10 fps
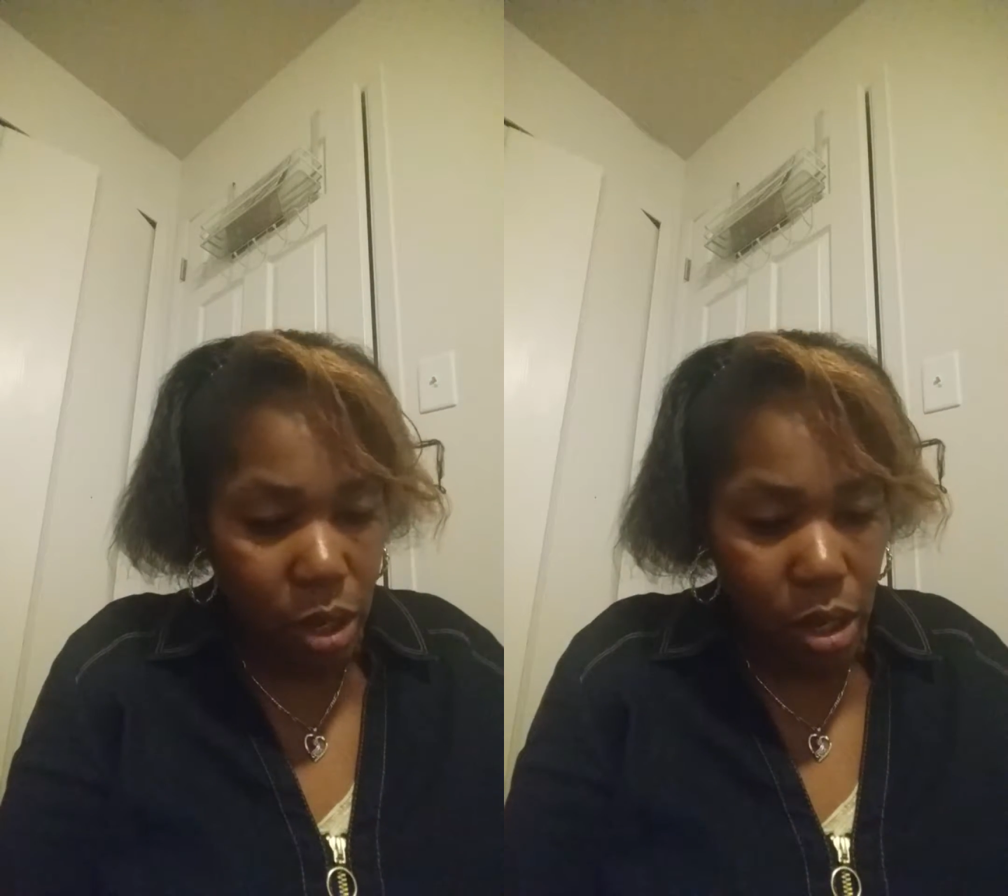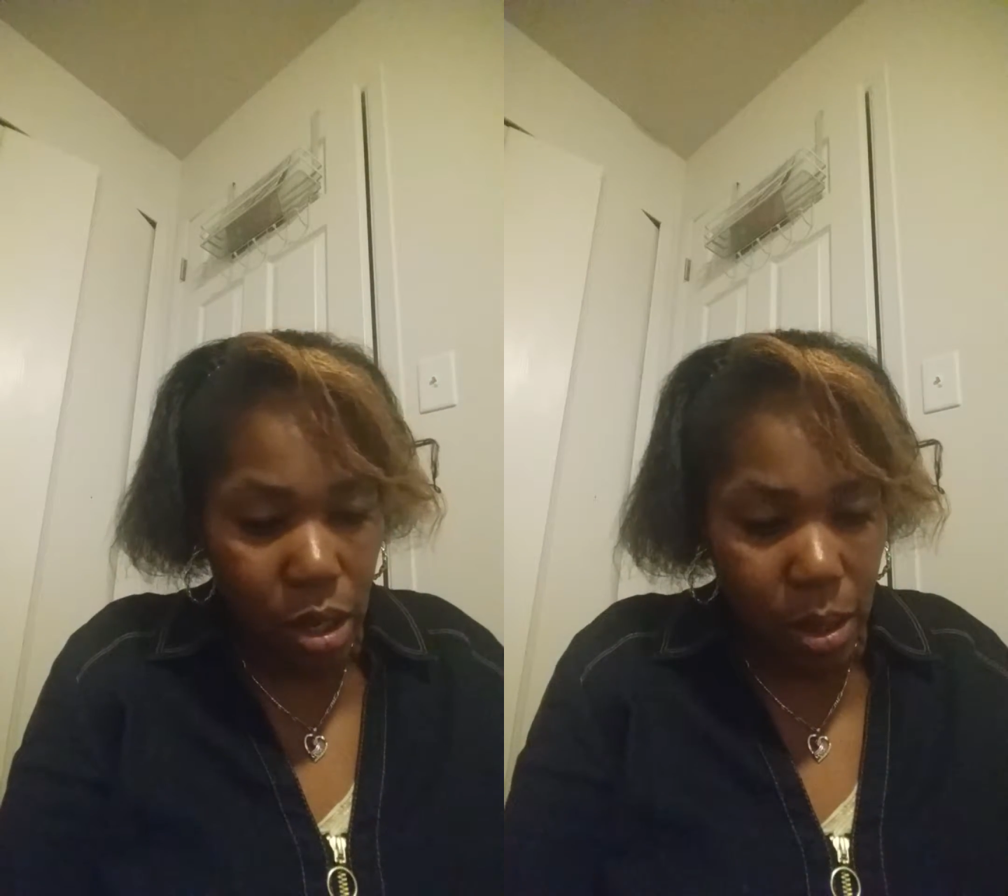
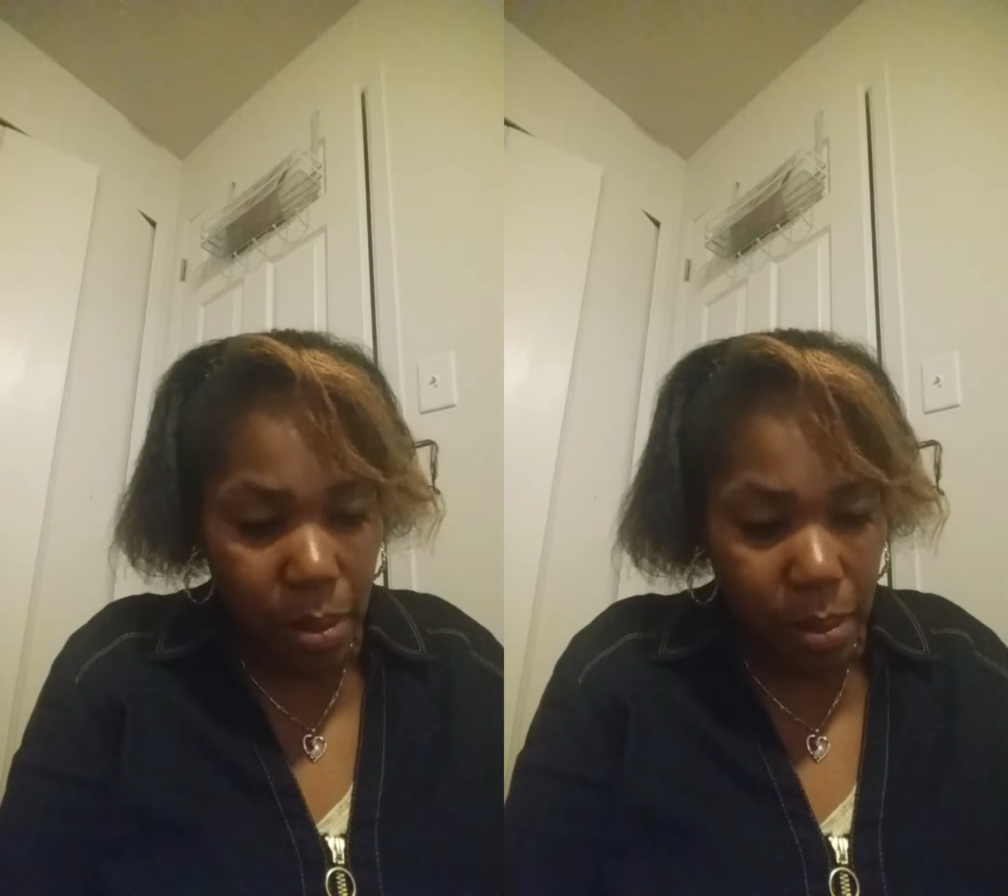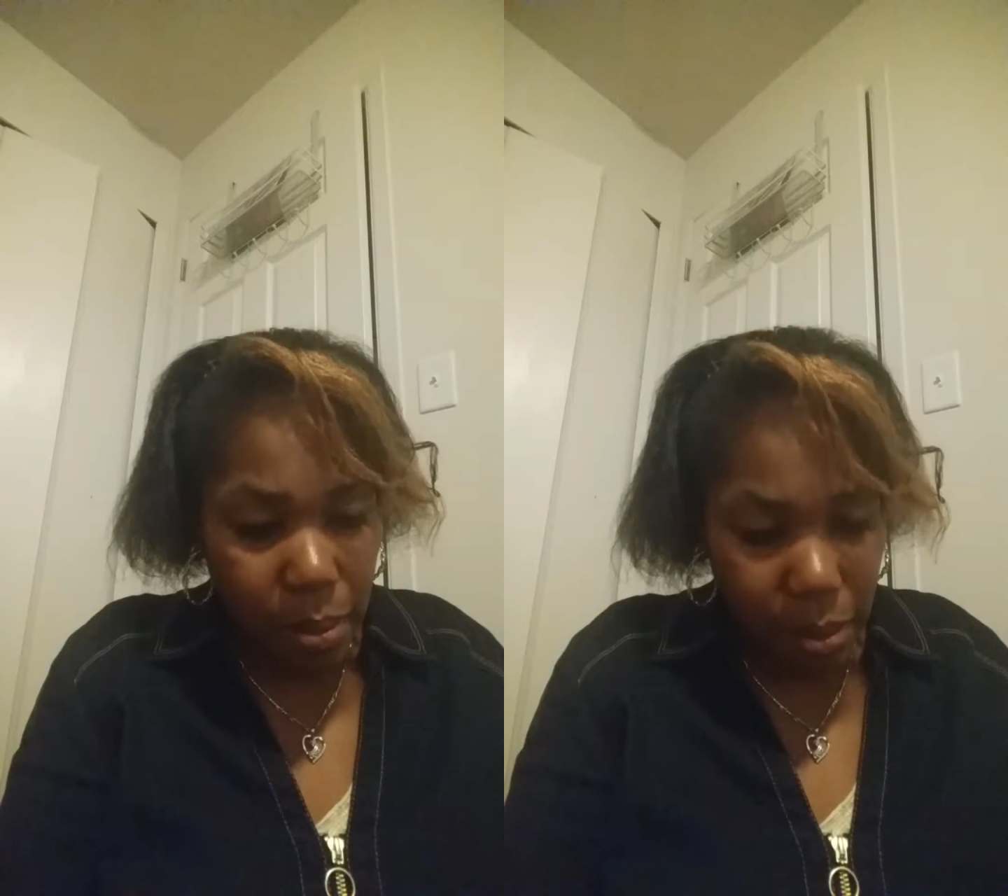
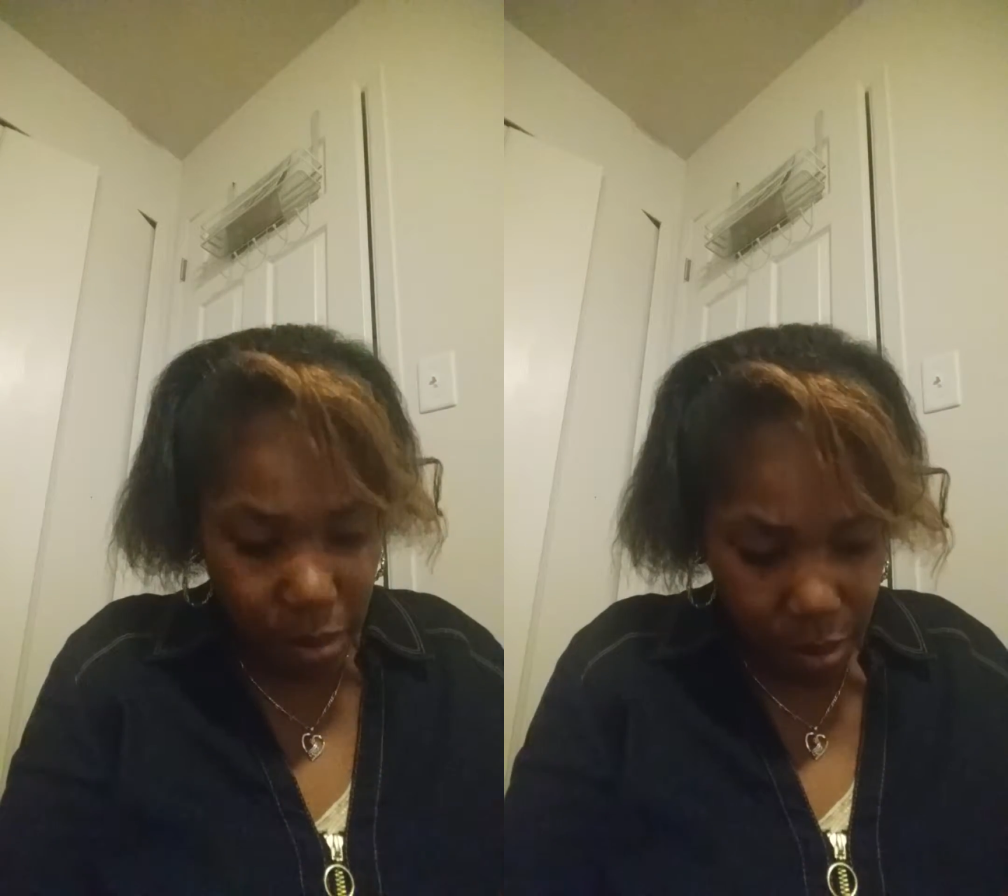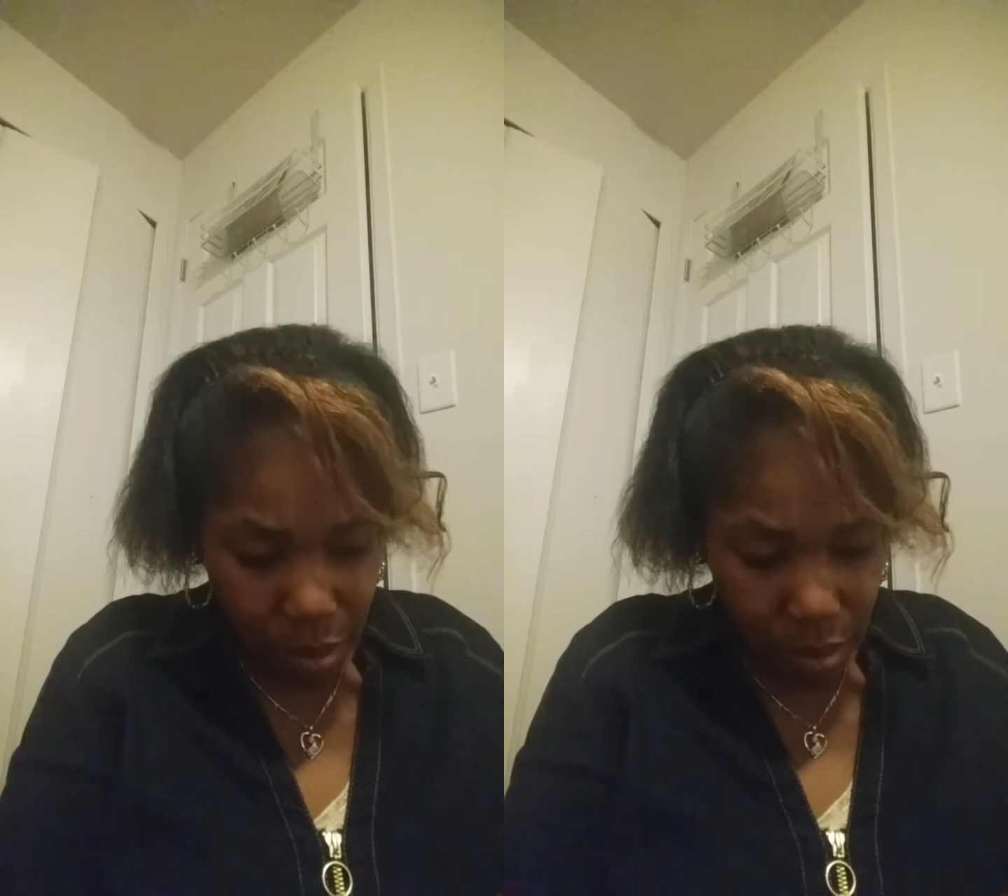
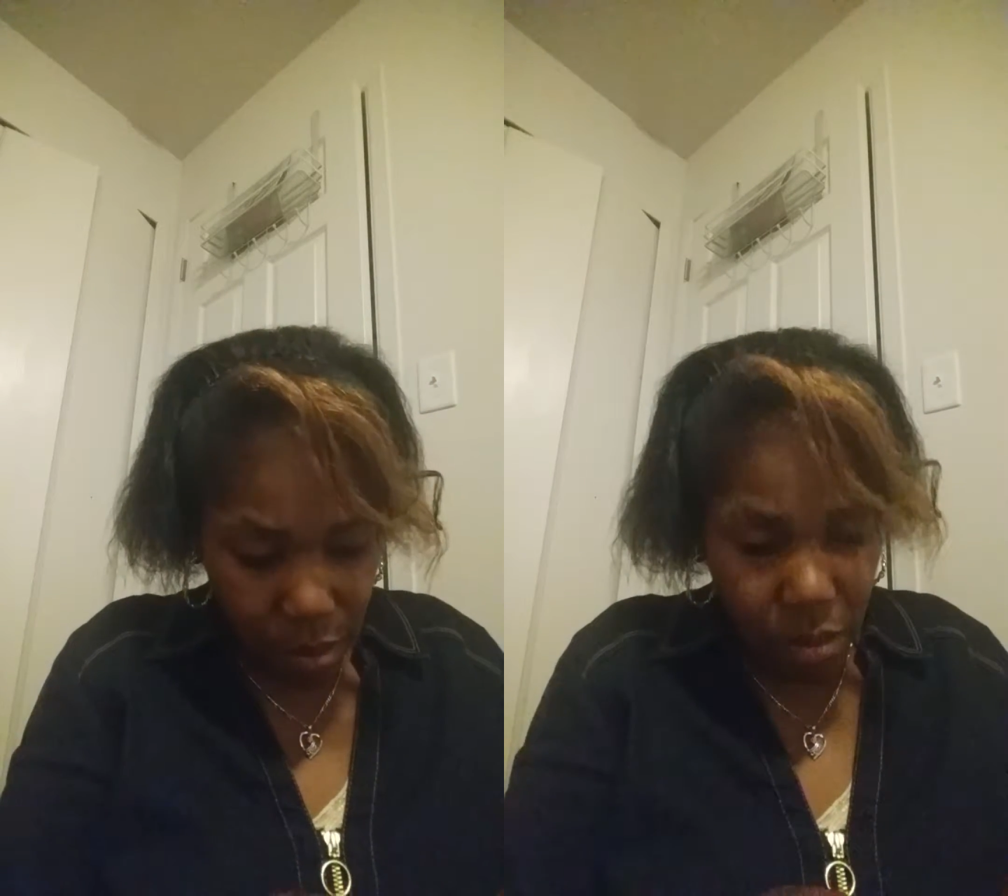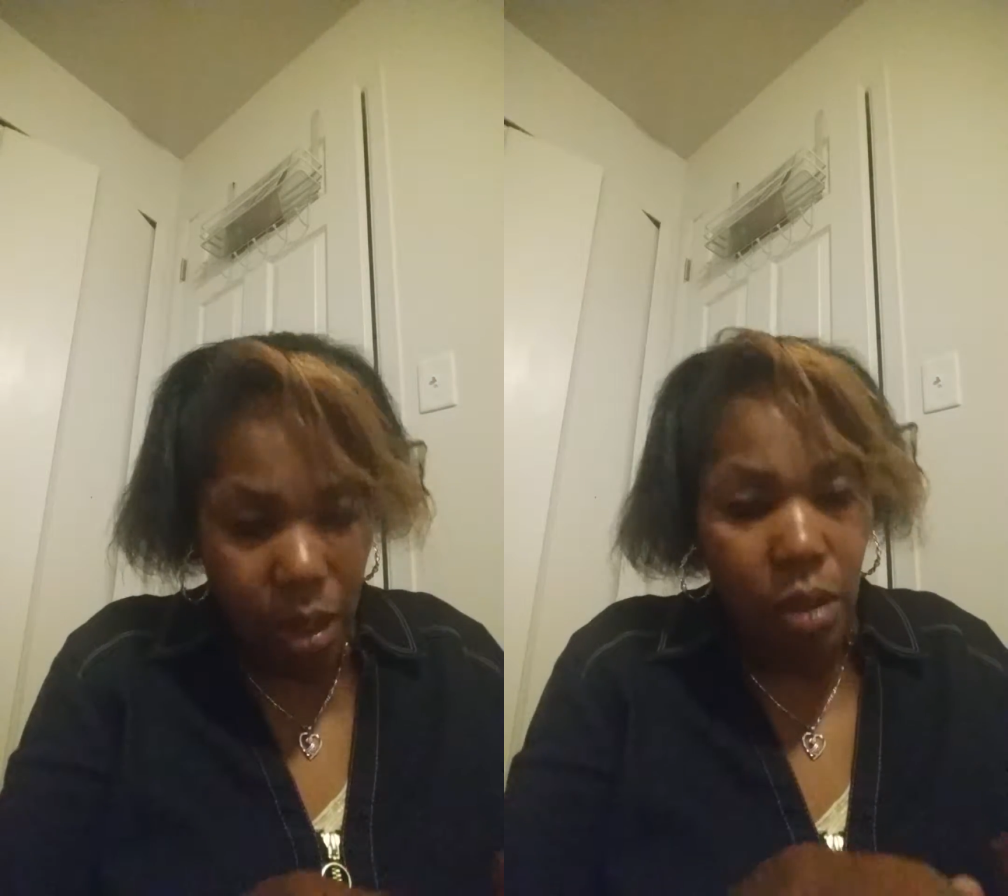
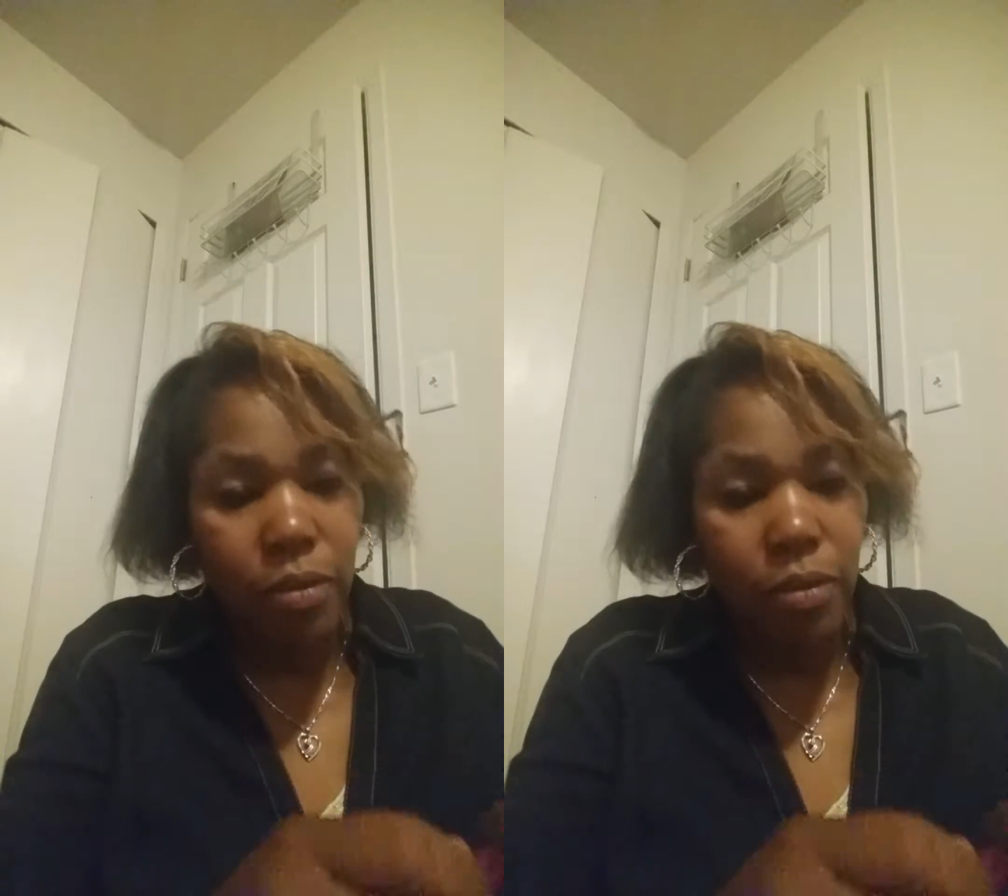I'll